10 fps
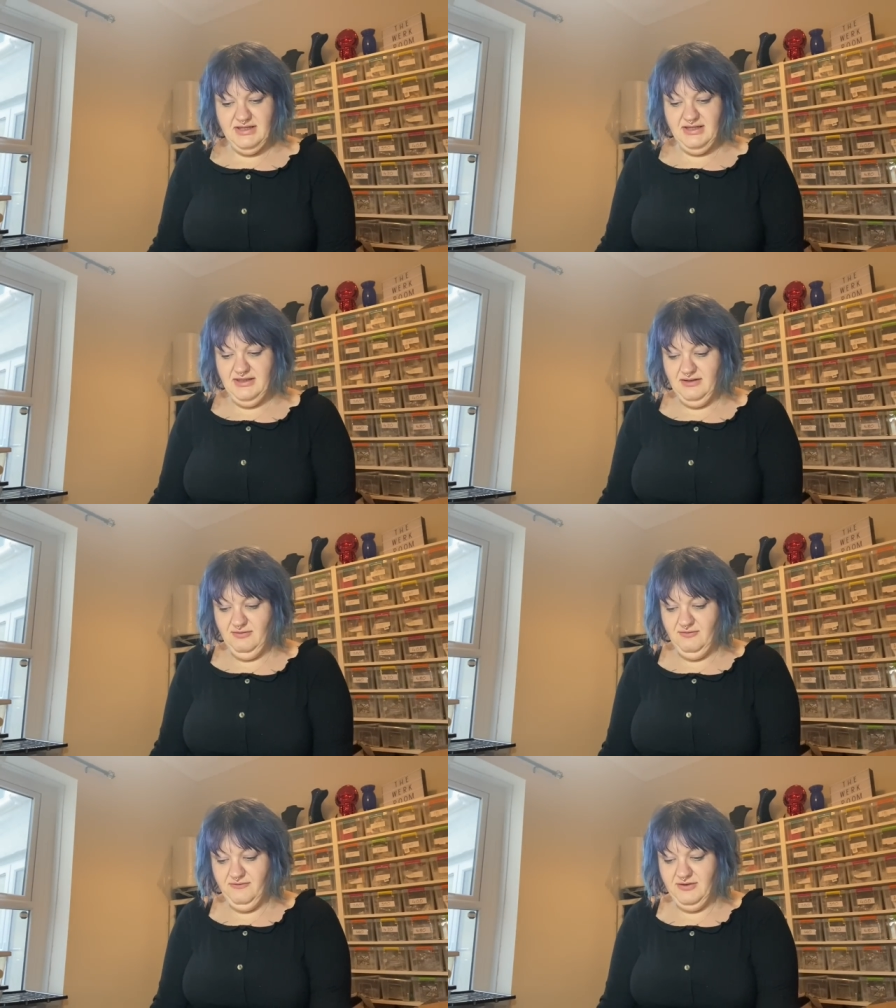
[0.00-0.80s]
And then
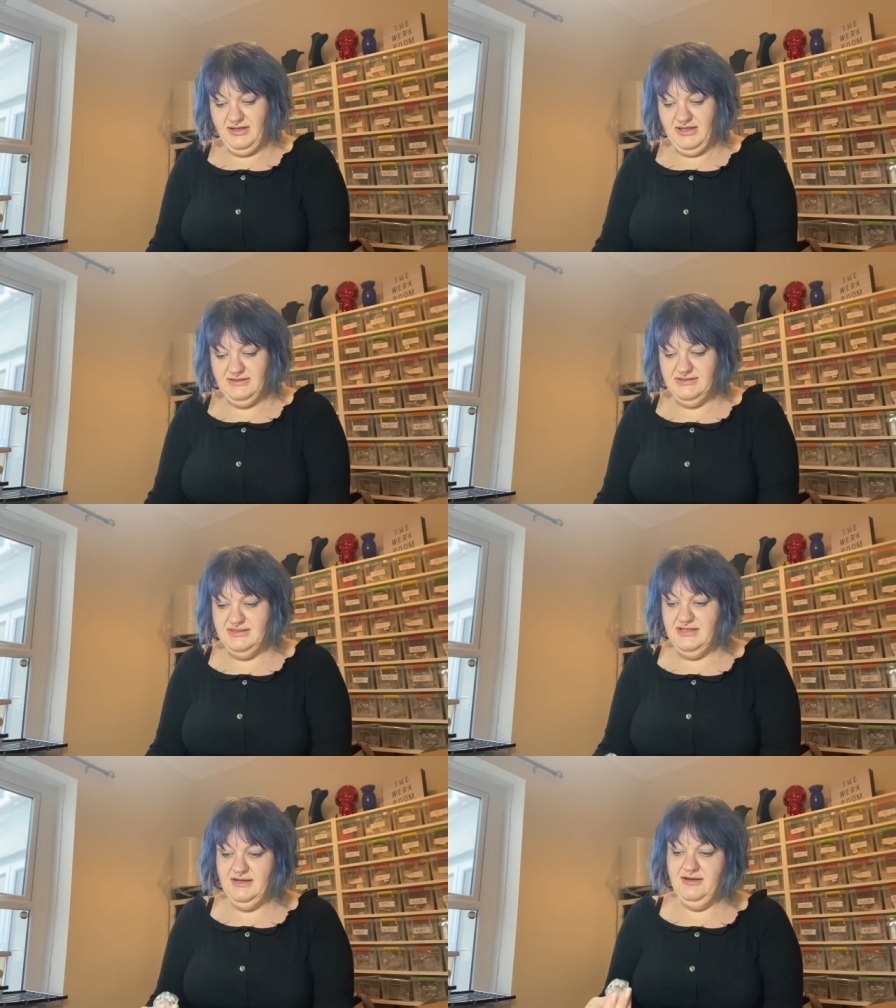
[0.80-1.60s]
over on
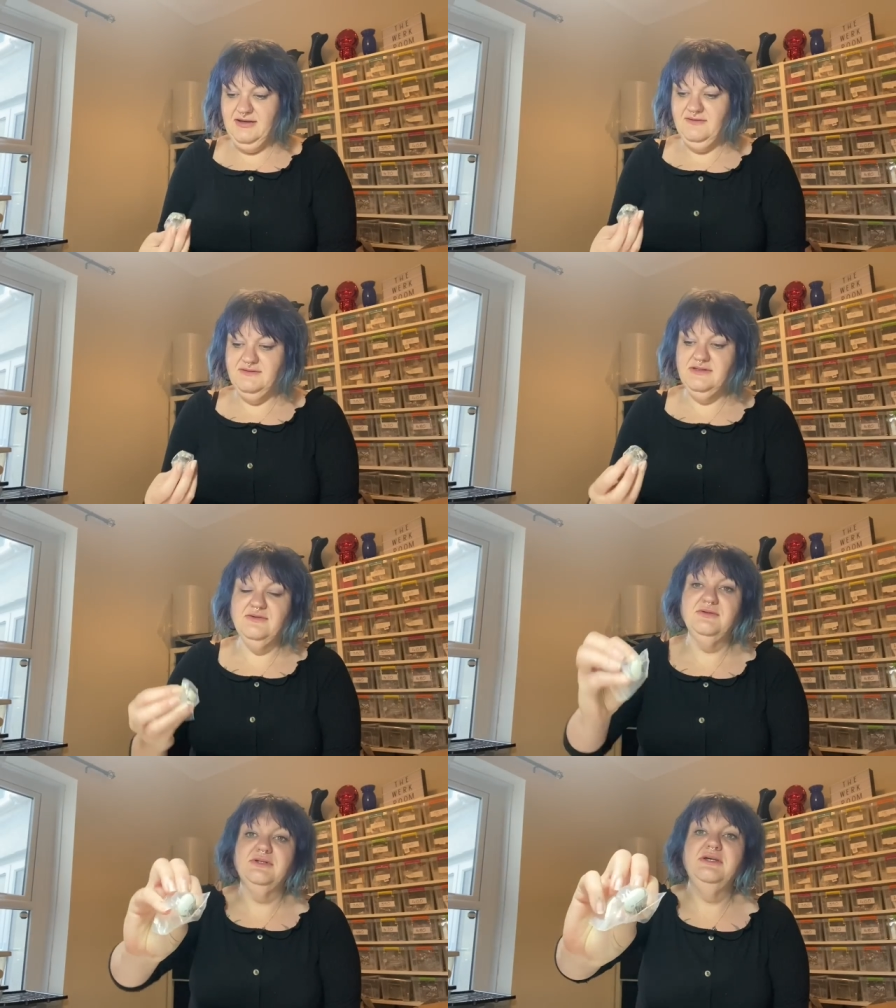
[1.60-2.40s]
Etsy, I have
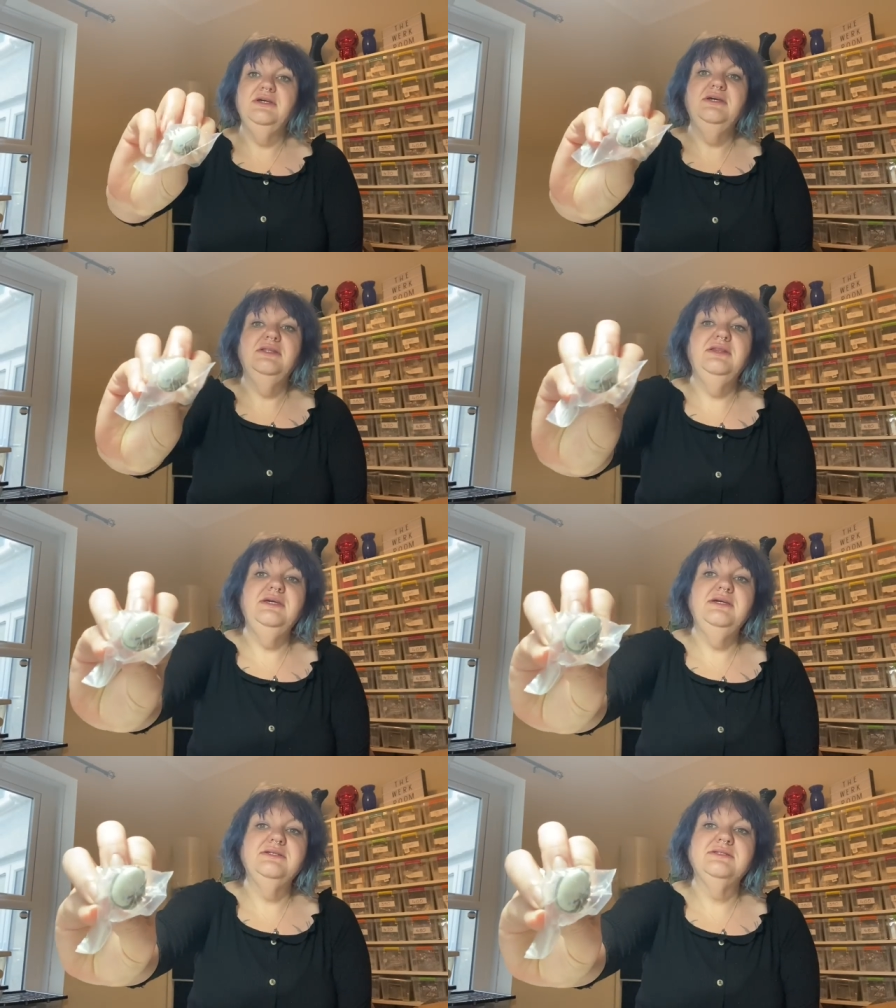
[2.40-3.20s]
sold
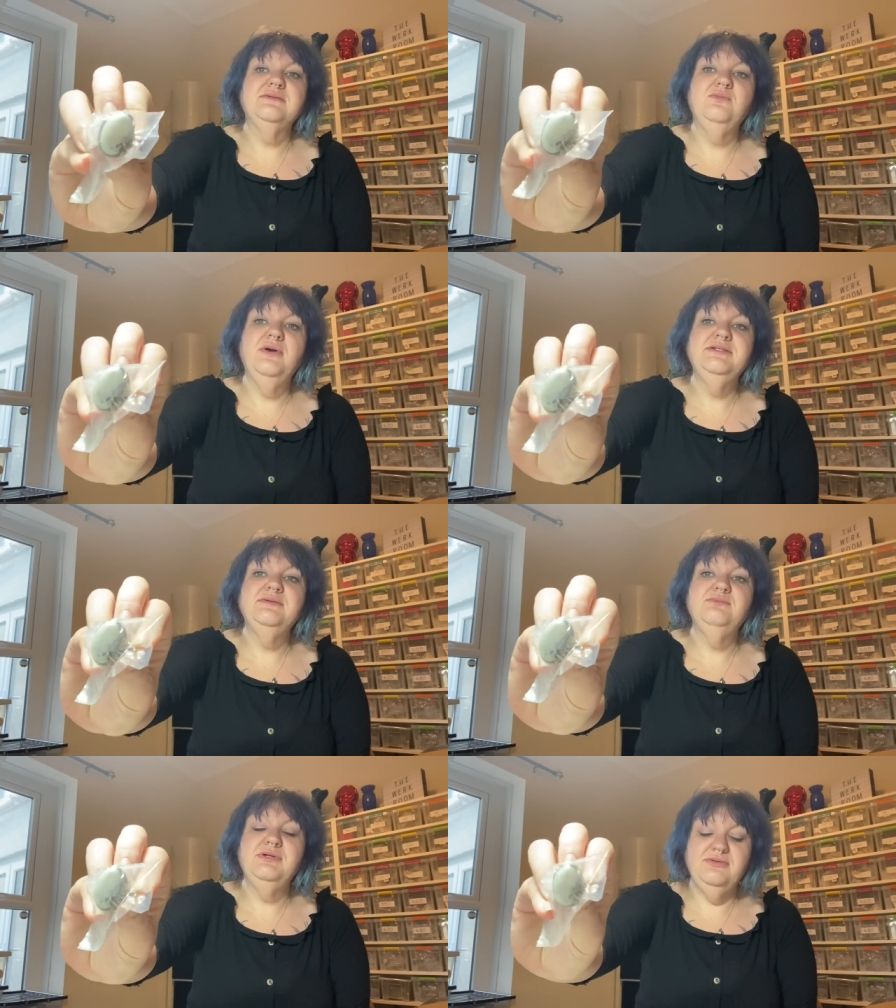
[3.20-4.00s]
this white
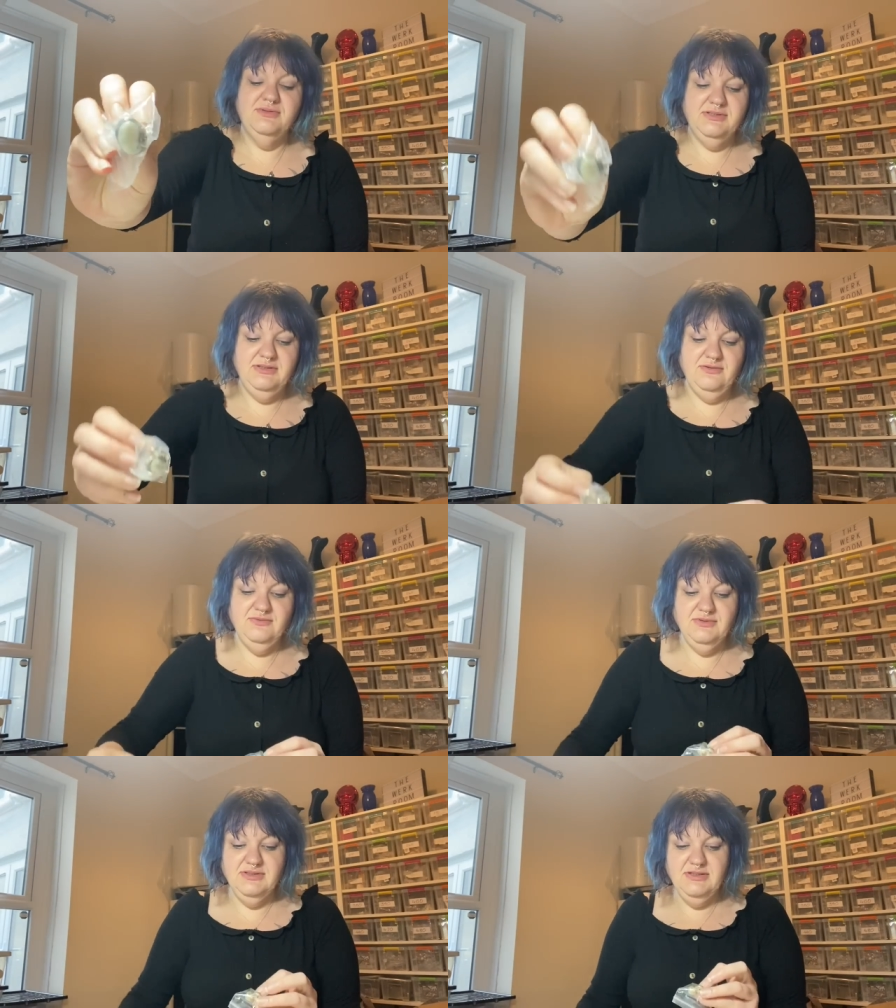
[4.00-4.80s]
and blue
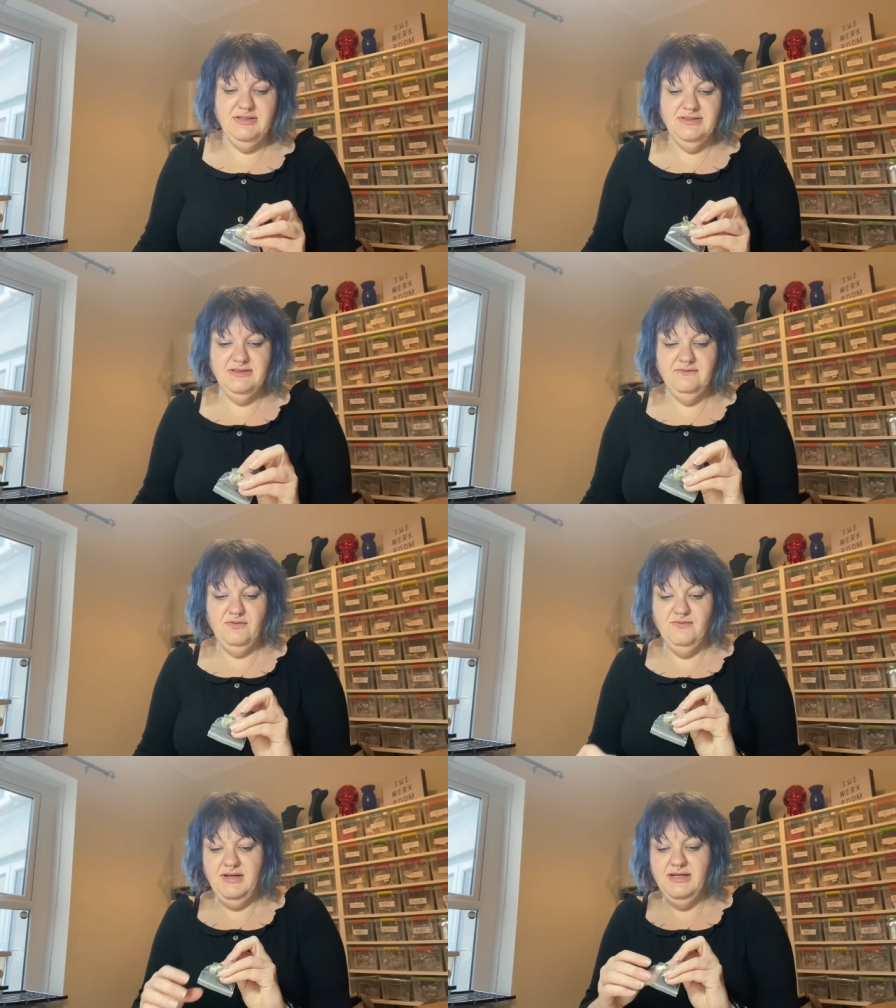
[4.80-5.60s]
stone sterling silver
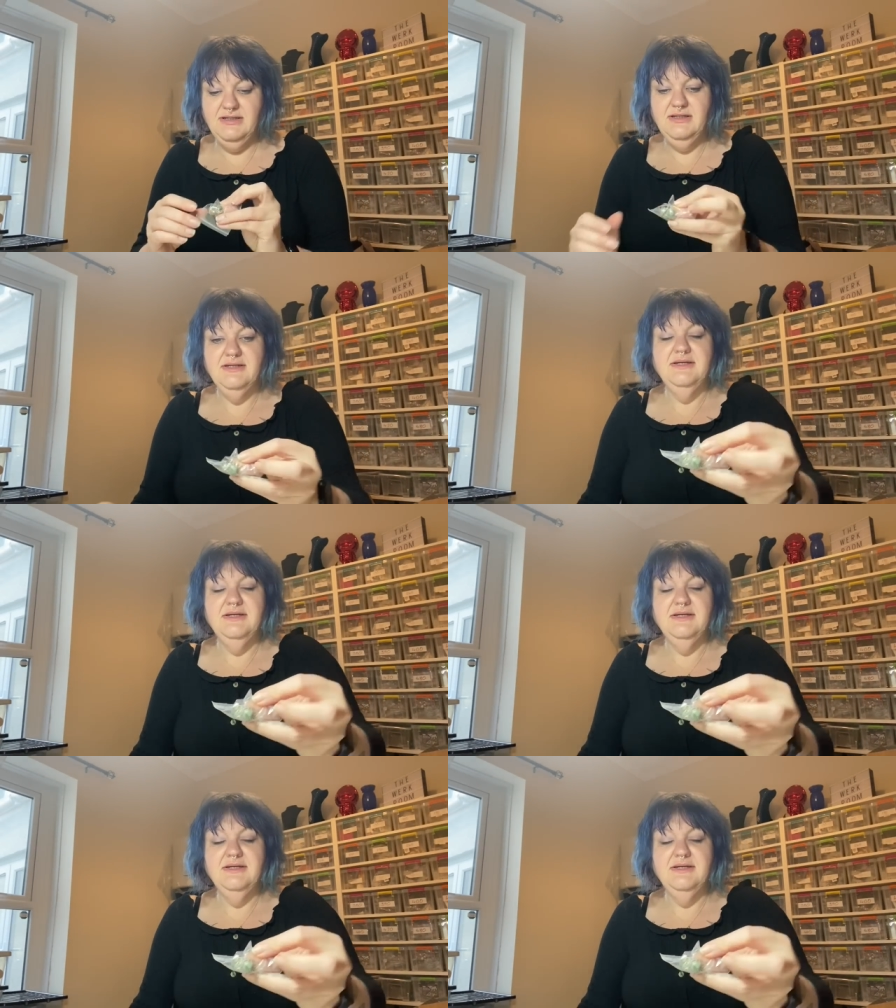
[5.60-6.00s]
ring,